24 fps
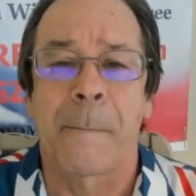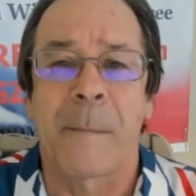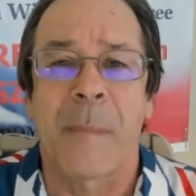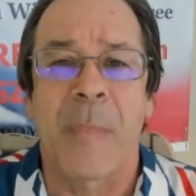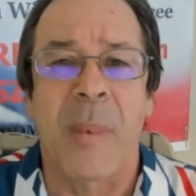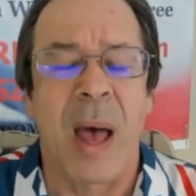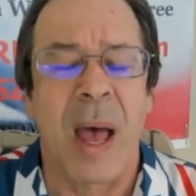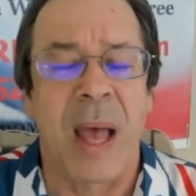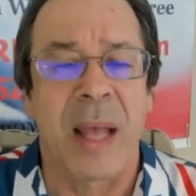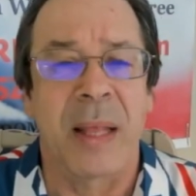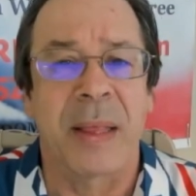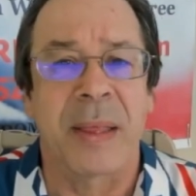
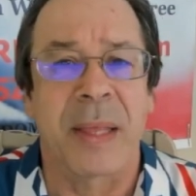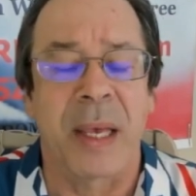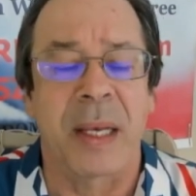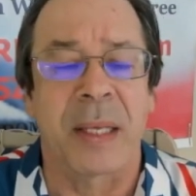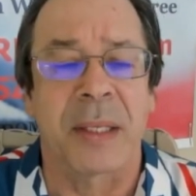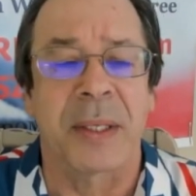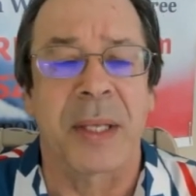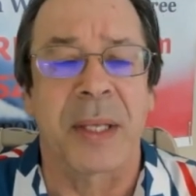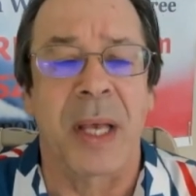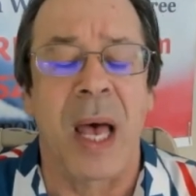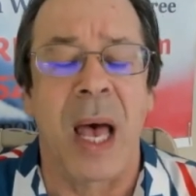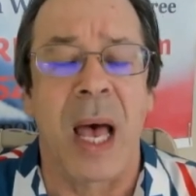Well, I think
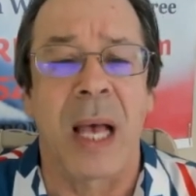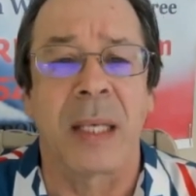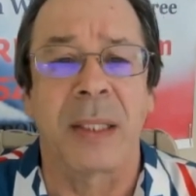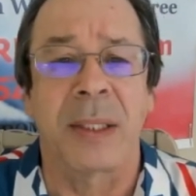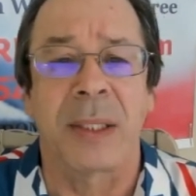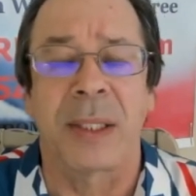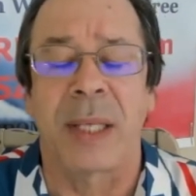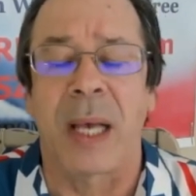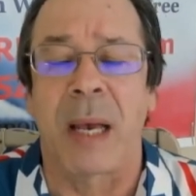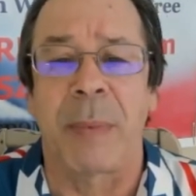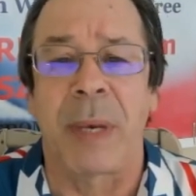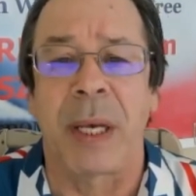it
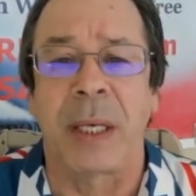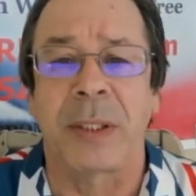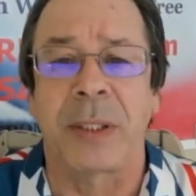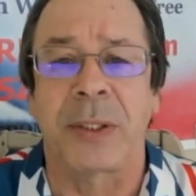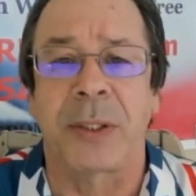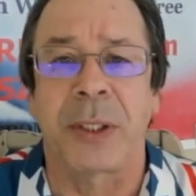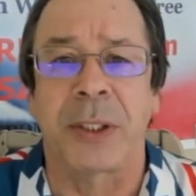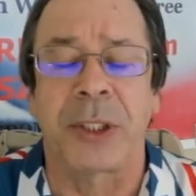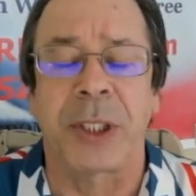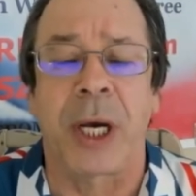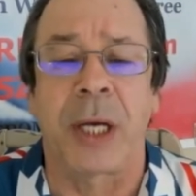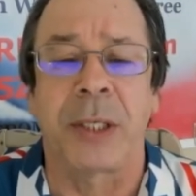does. That makes
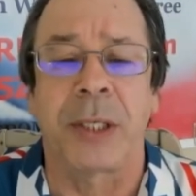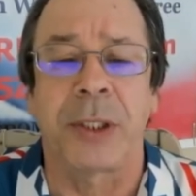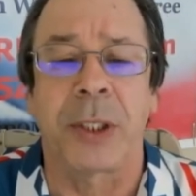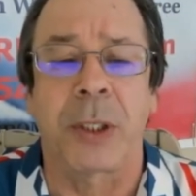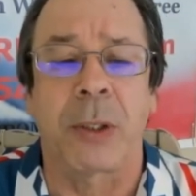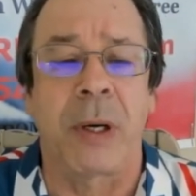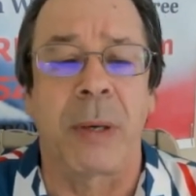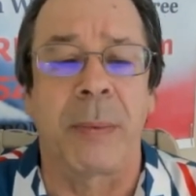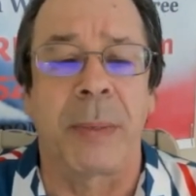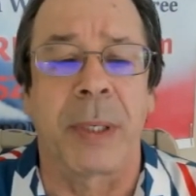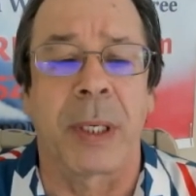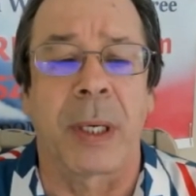the judge a
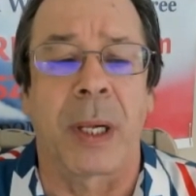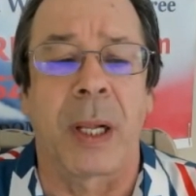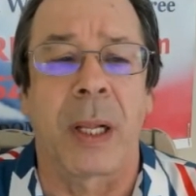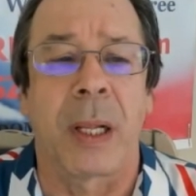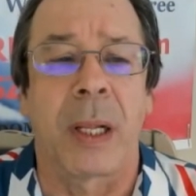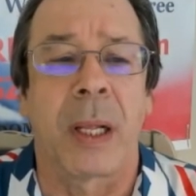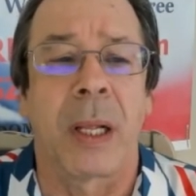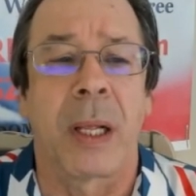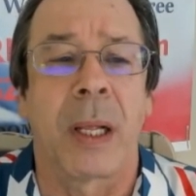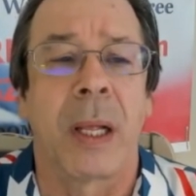criminal.